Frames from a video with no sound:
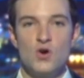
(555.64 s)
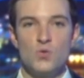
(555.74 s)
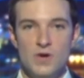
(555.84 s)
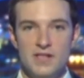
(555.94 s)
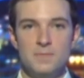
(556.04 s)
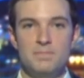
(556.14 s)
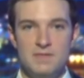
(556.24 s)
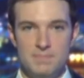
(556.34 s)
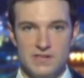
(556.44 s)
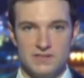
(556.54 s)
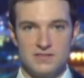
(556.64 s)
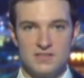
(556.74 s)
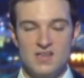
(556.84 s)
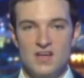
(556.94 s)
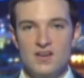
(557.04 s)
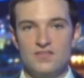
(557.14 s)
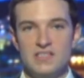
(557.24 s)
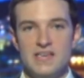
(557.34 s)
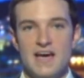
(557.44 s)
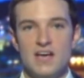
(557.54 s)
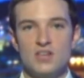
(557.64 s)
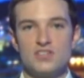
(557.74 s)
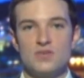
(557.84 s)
will be built. Valiai also